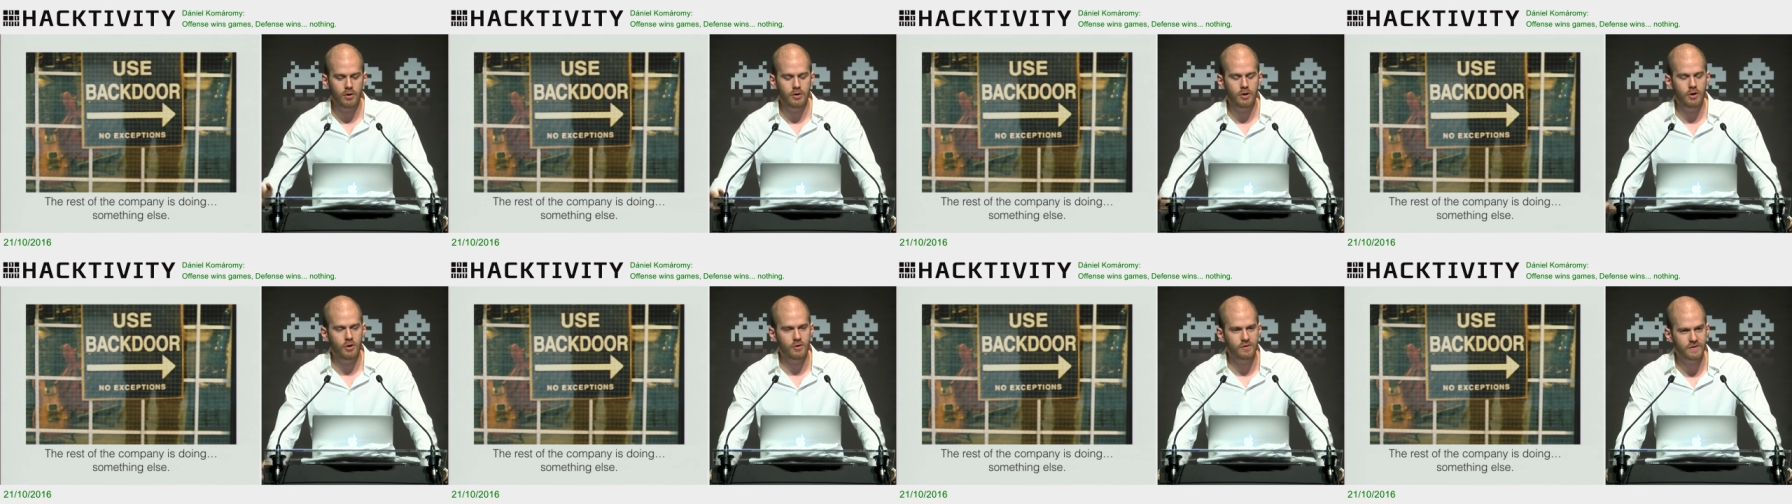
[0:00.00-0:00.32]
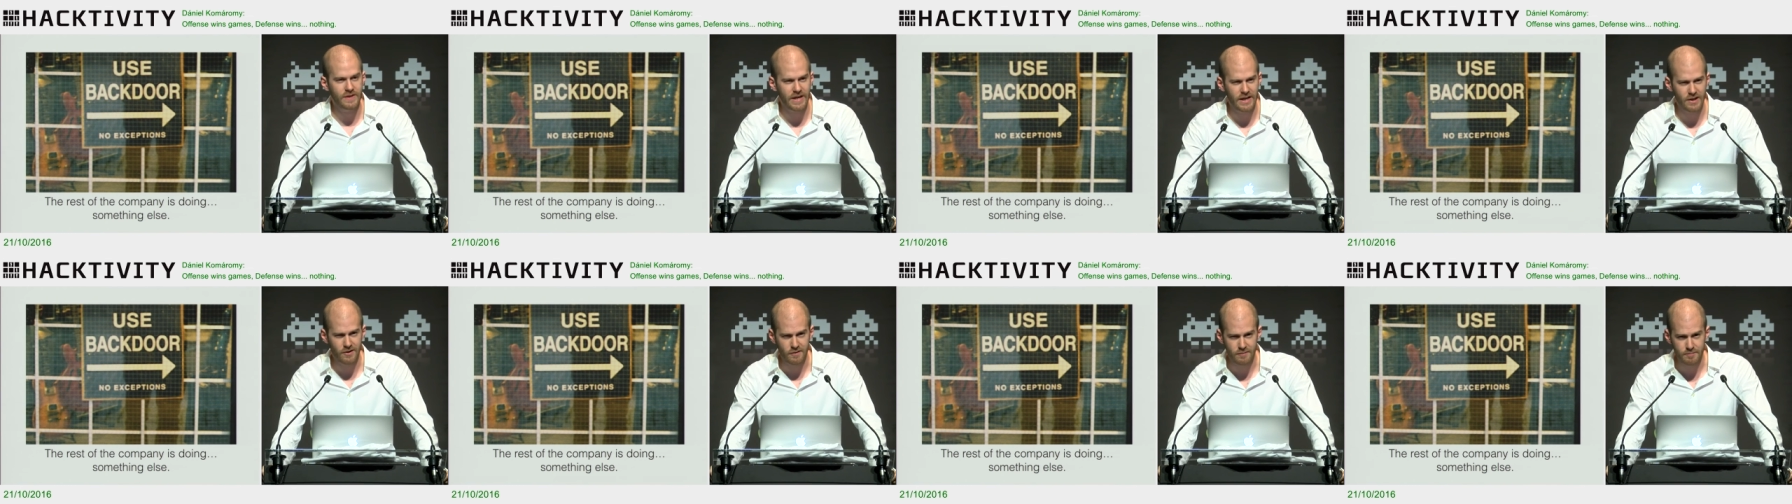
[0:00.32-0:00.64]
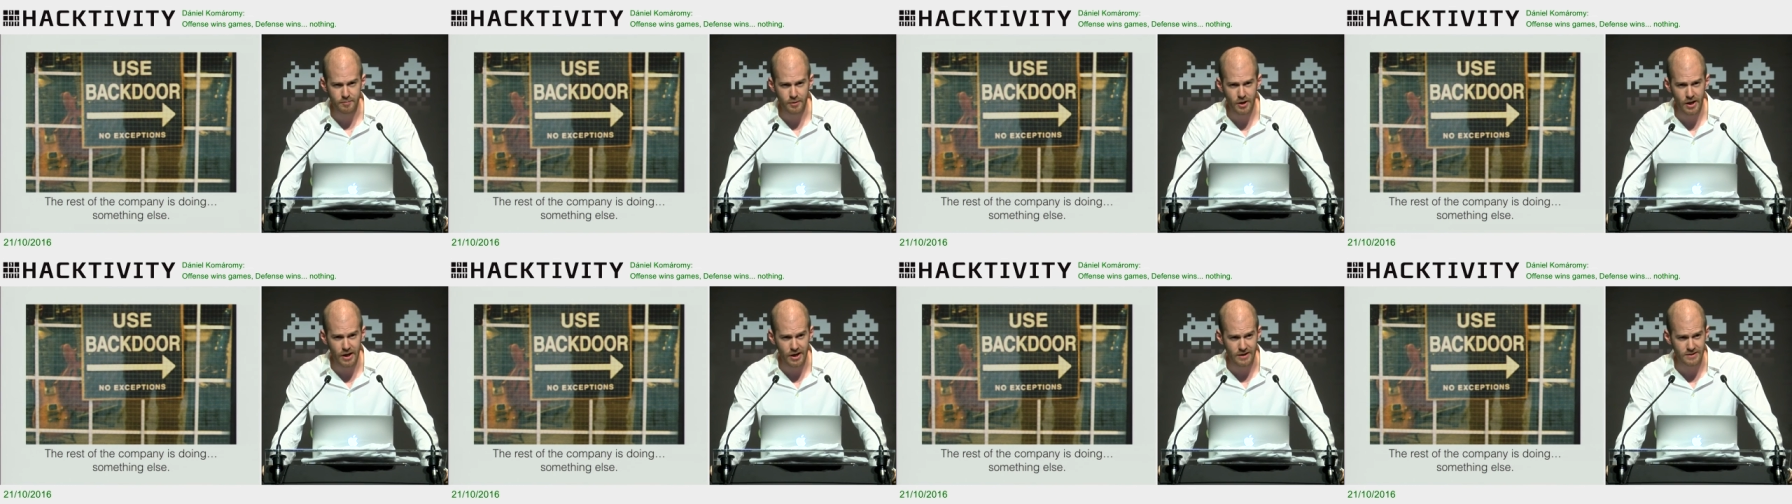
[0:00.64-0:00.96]
you know, tail of
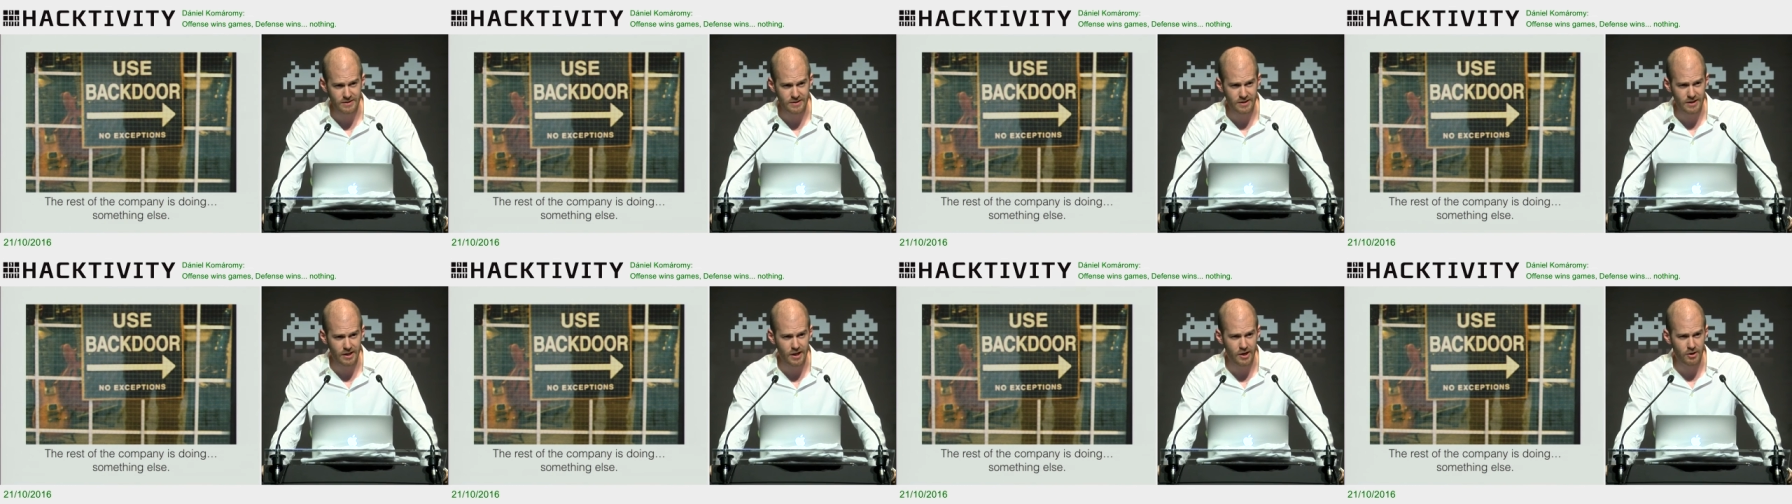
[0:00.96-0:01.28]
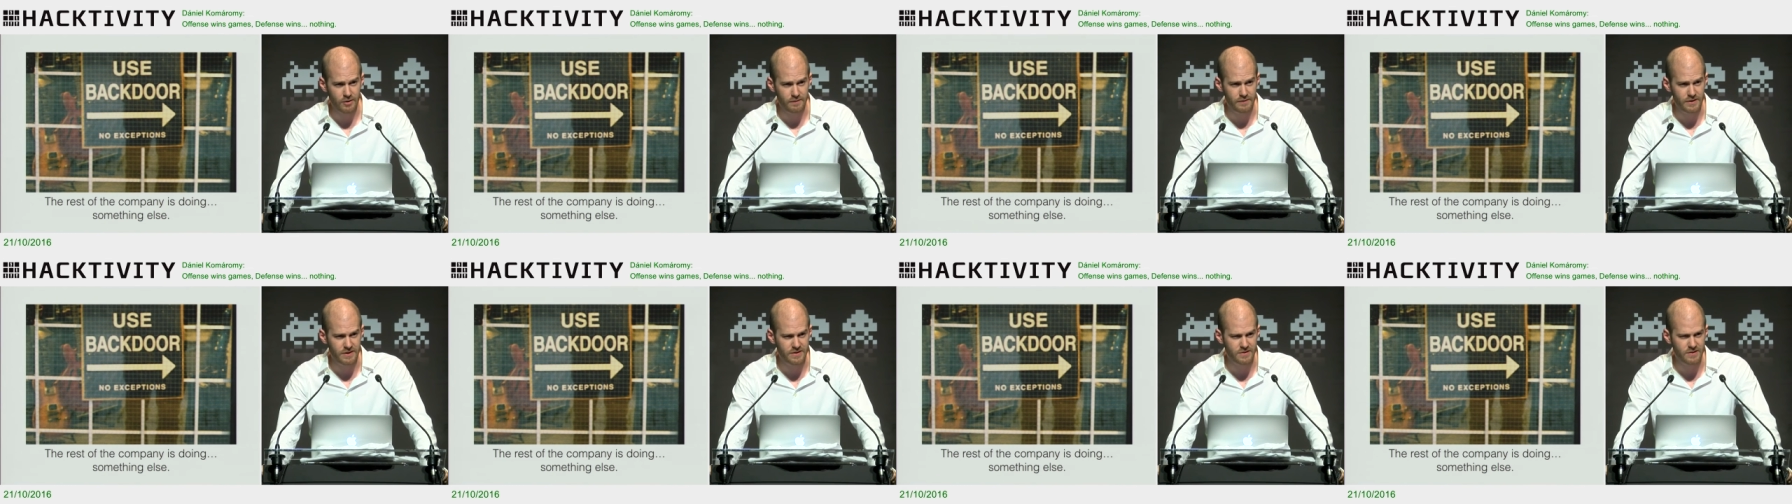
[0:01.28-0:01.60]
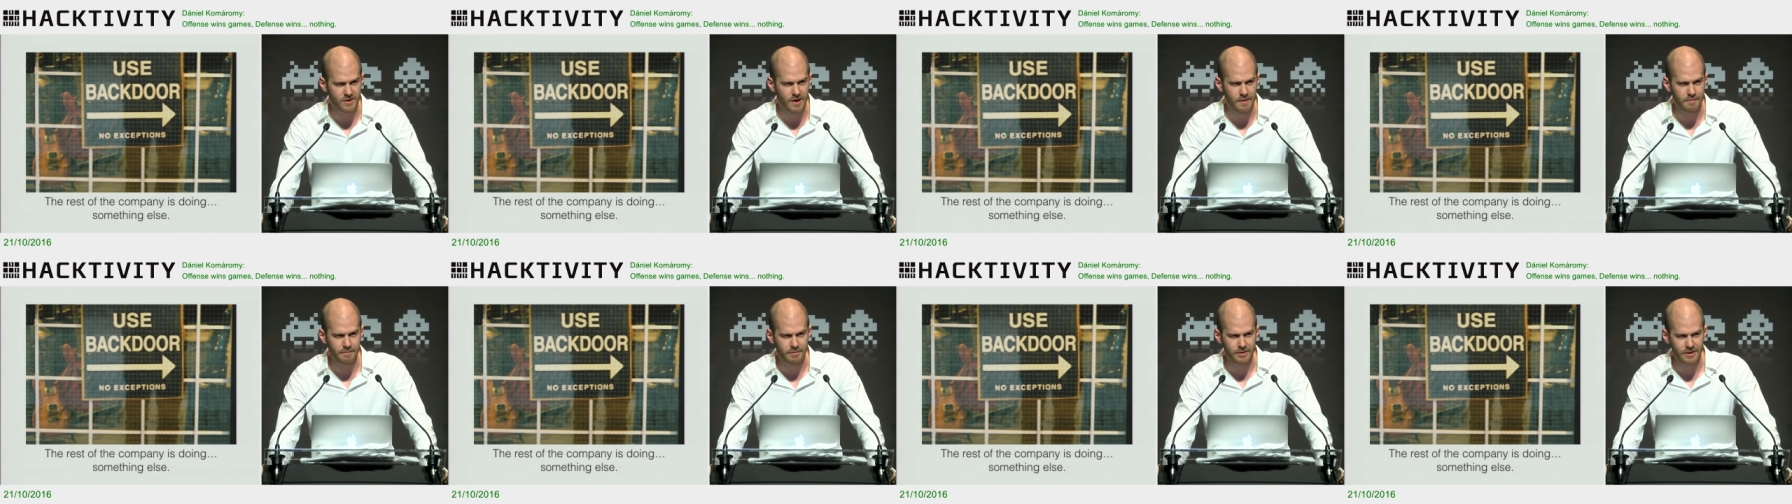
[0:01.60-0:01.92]
products at a lot of these
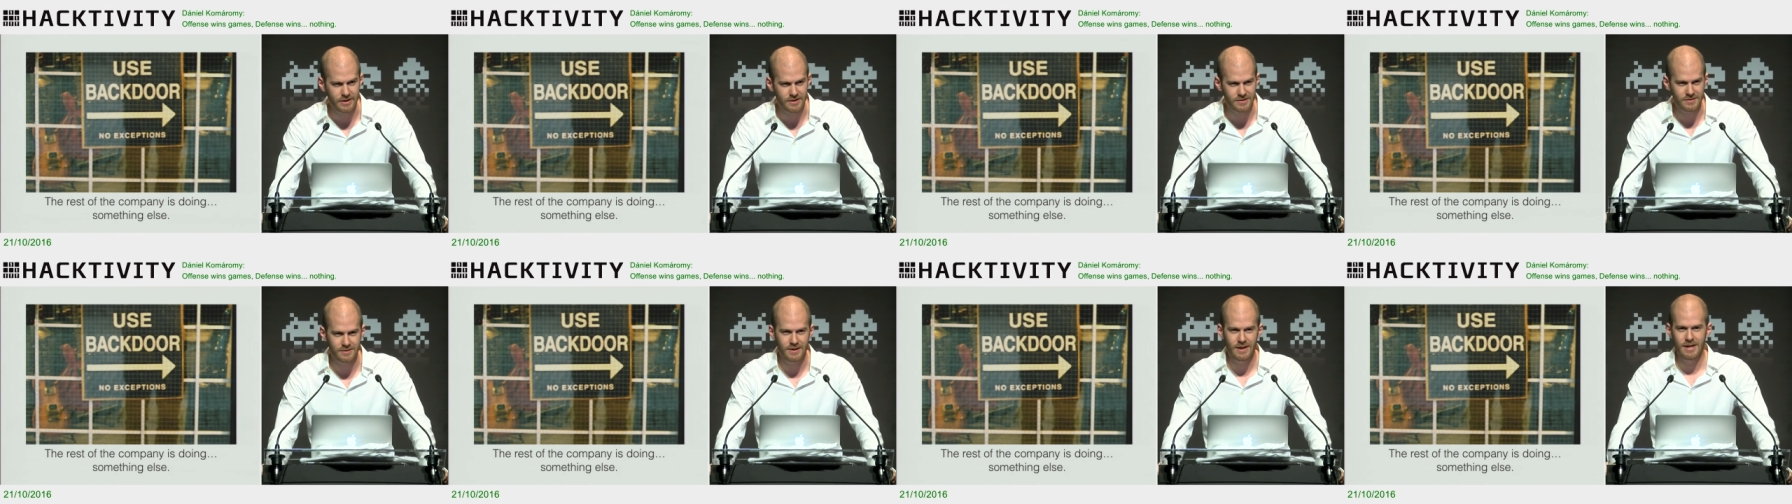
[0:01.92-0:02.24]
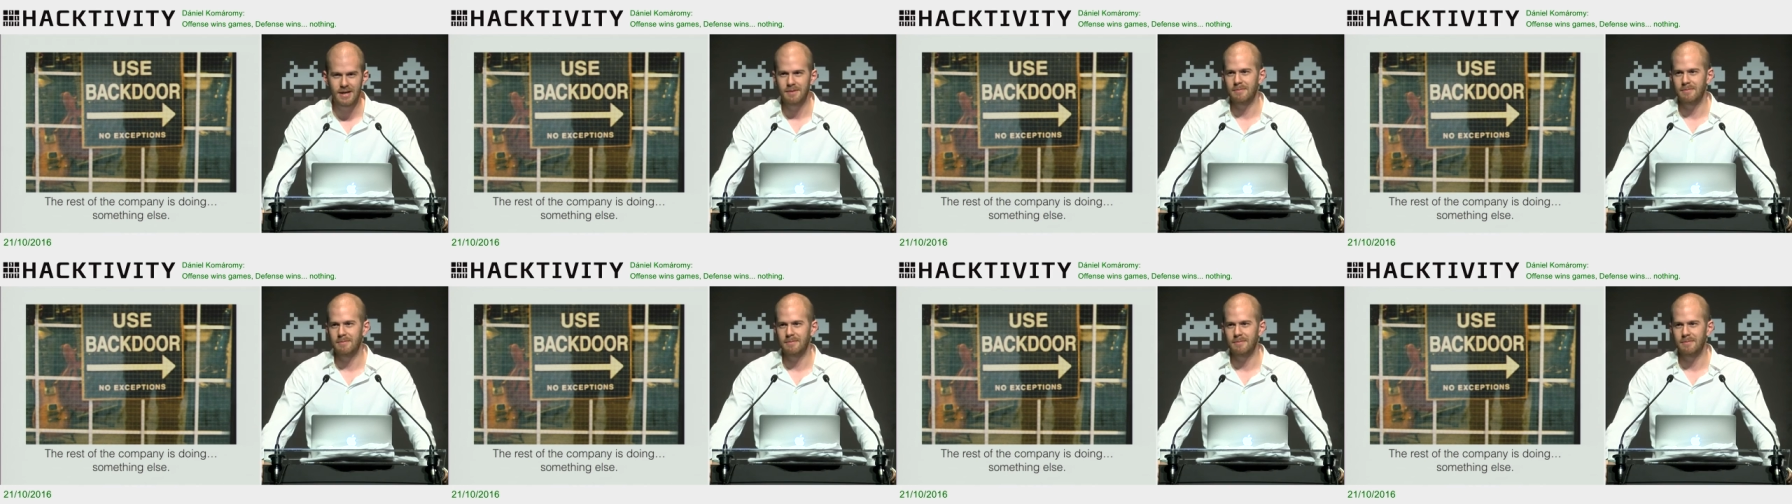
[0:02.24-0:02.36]
companies.